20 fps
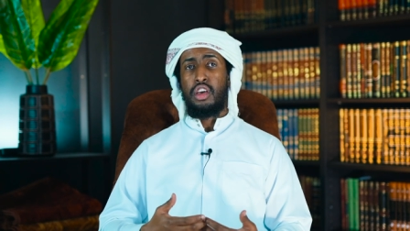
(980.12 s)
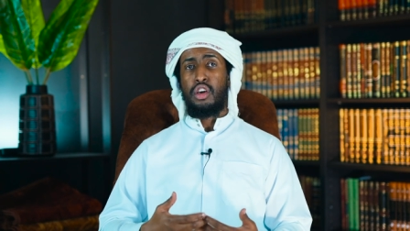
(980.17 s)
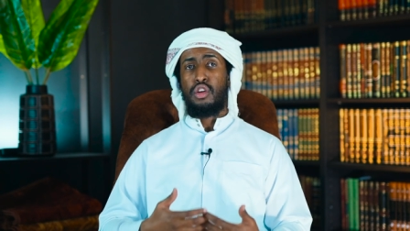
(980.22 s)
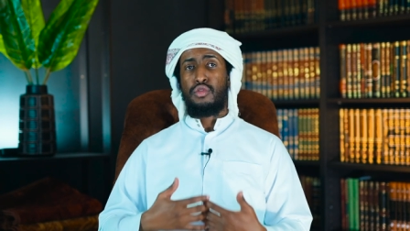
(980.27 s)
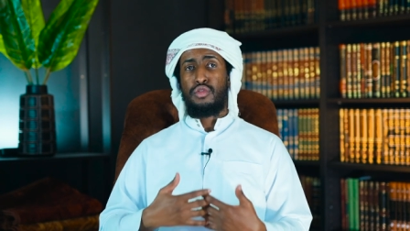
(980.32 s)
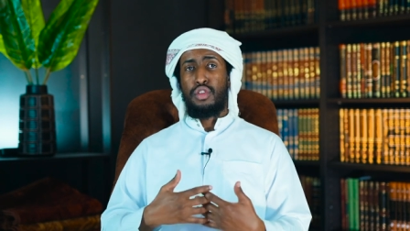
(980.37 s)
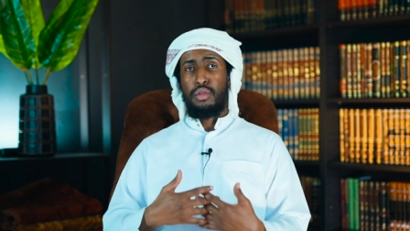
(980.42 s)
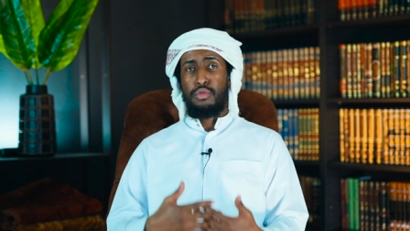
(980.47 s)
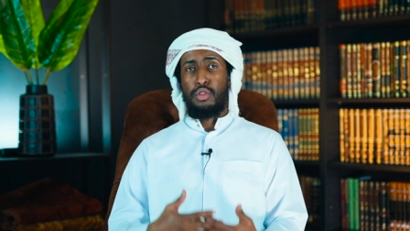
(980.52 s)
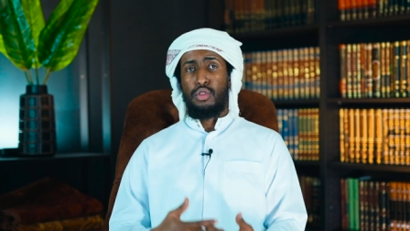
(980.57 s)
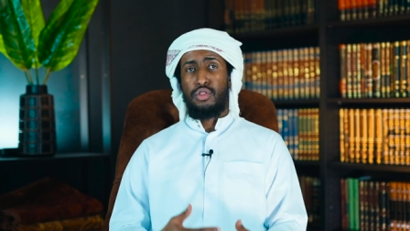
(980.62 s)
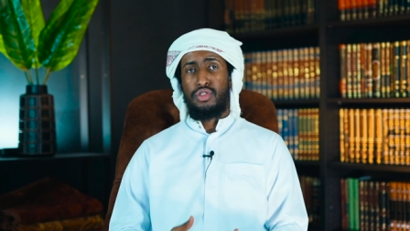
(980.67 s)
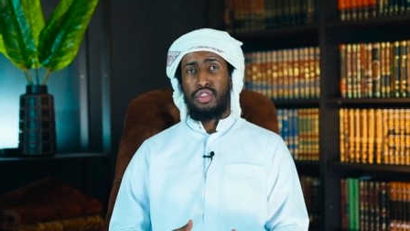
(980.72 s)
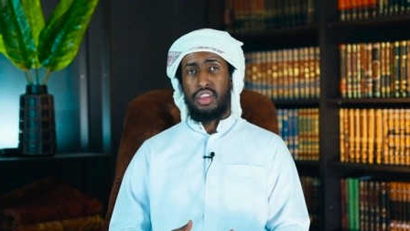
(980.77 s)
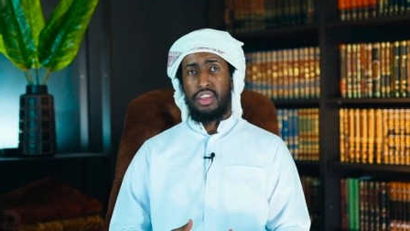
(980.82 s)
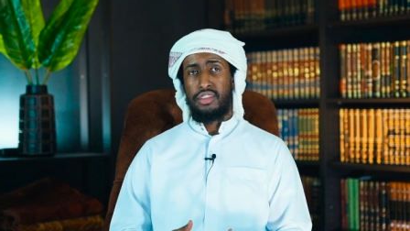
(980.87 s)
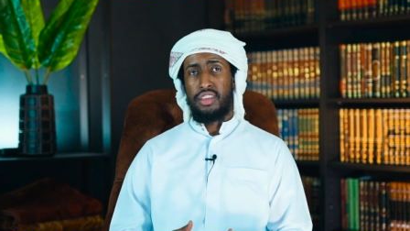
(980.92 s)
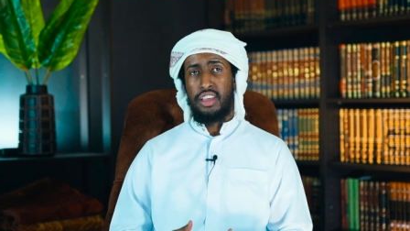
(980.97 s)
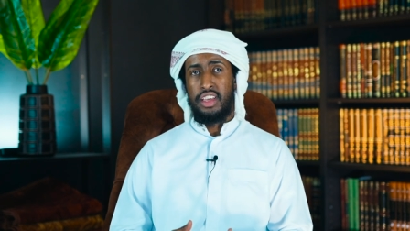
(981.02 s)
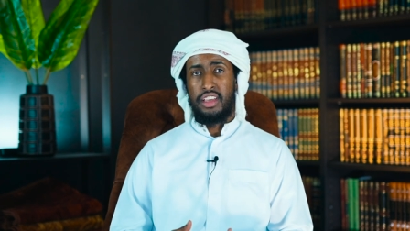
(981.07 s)
From those
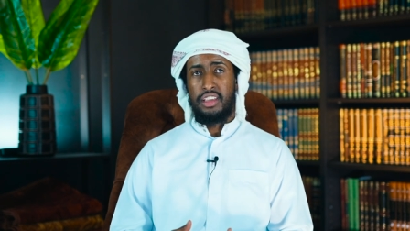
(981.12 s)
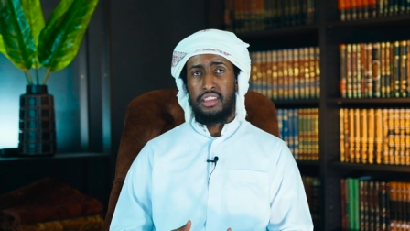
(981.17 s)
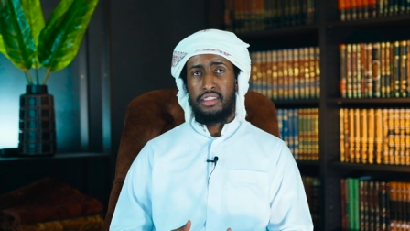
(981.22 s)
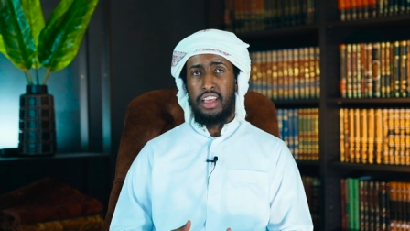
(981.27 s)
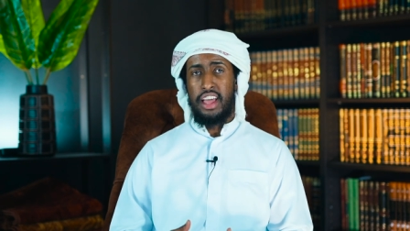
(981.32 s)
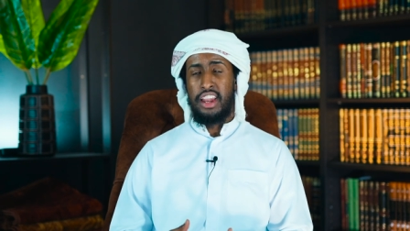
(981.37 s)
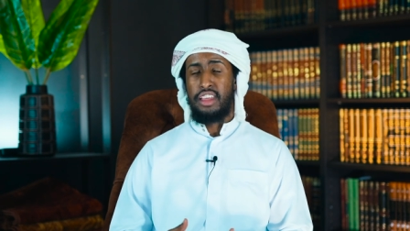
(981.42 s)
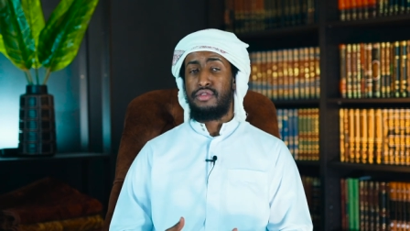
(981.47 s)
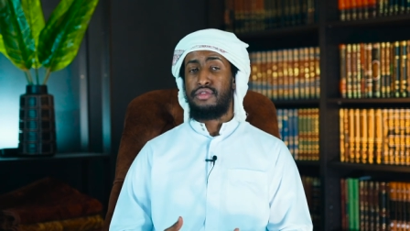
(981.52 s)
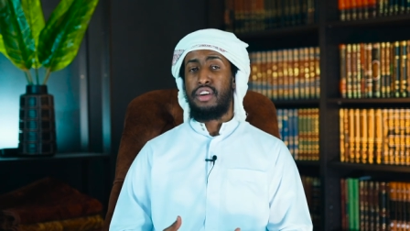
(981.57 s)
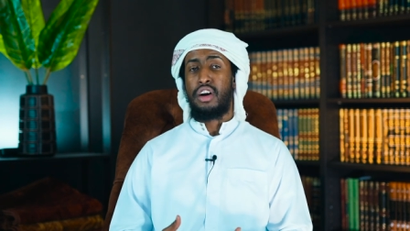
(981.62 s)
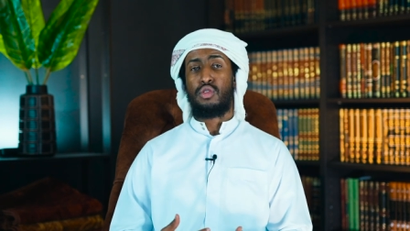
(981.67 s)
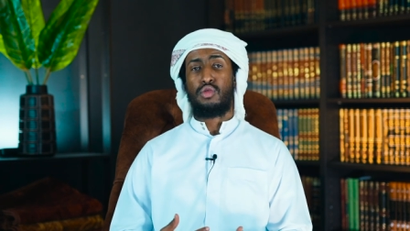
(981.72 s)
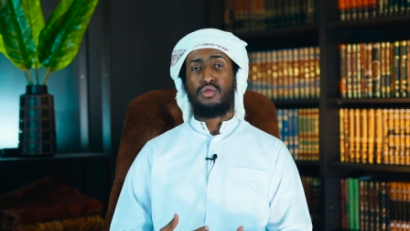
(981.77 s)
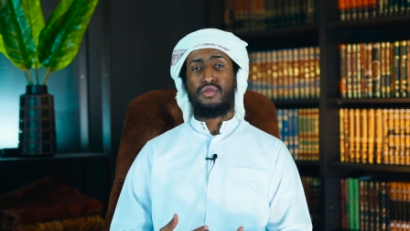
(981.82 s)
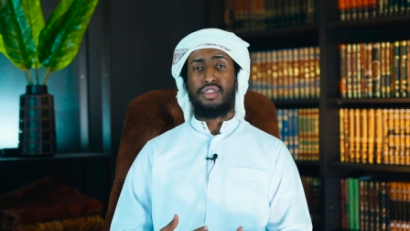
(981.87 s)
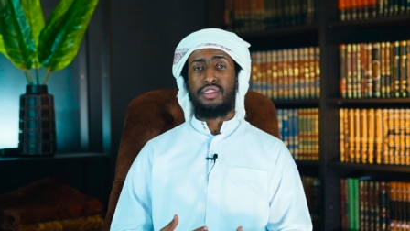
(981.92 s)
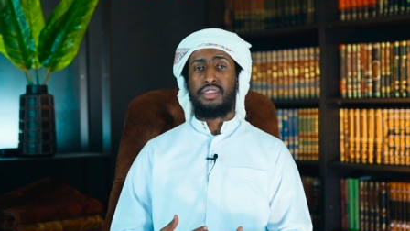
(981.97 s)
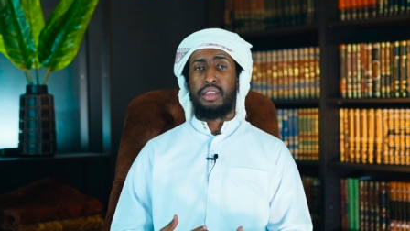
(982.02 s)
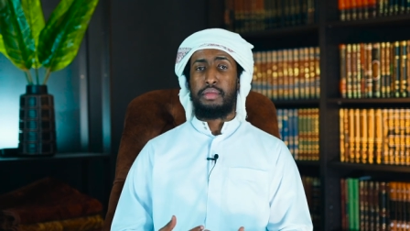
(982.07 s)
things is an infaqu
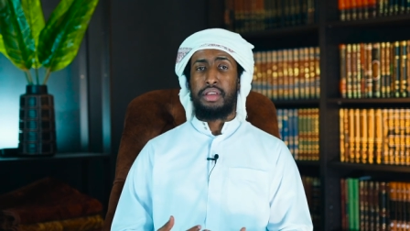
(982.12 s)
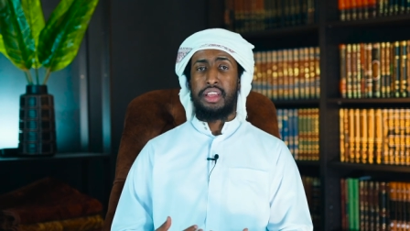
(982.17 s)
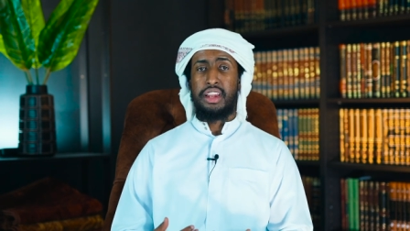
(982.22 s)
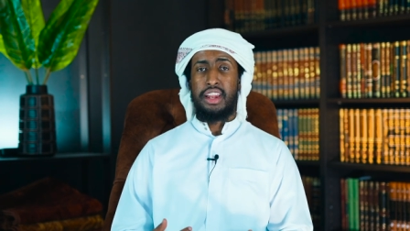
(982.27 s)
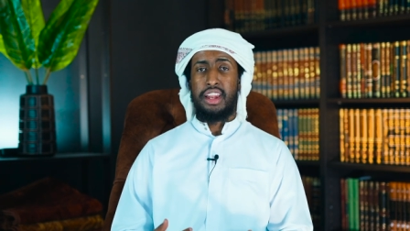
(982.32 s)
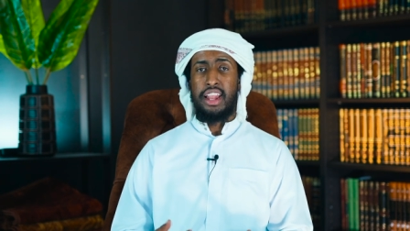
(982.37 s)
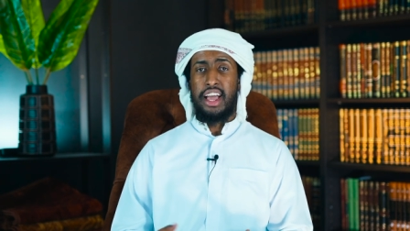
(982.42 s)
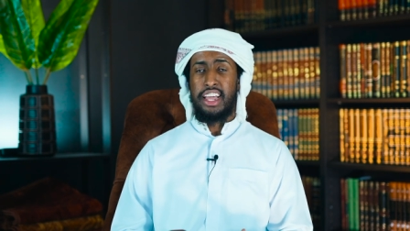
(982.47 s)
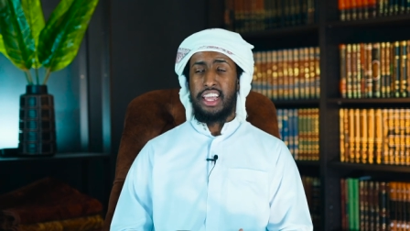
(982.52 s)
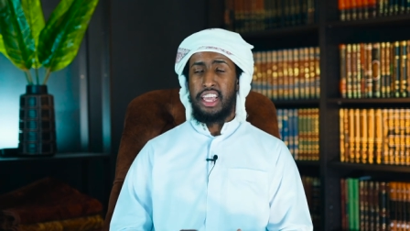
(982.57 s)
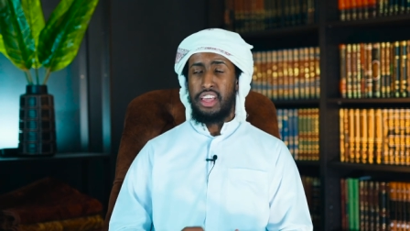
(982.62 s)
fi sabilillah,